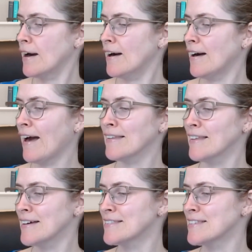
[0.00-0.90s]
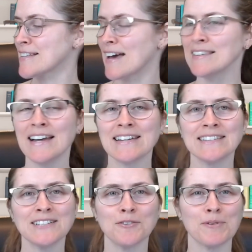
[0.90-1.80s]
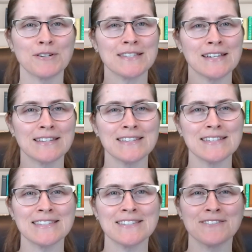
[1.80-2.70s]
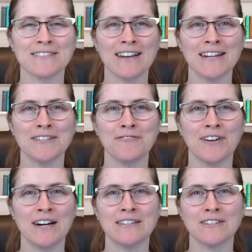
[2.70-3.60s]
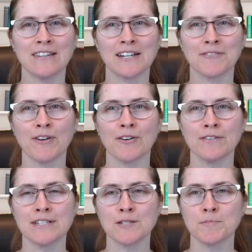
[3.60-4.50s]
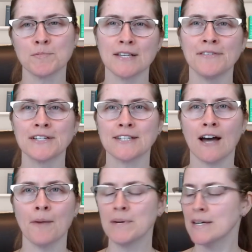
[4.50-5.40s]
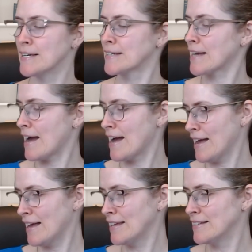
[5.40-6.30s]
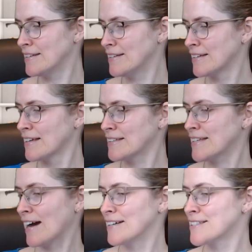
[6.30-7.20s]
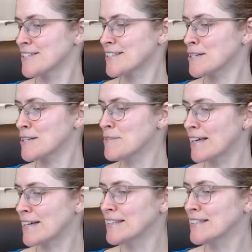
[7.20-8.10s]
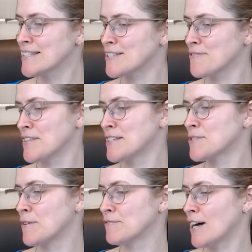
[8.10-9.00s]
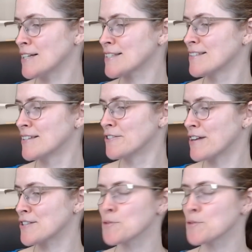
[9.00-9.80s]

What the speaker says: I like this. I like little books like this. They're kind of fun. They're like very specific topic. And yeah, it's just going to be like a list of things we've lost to the internet.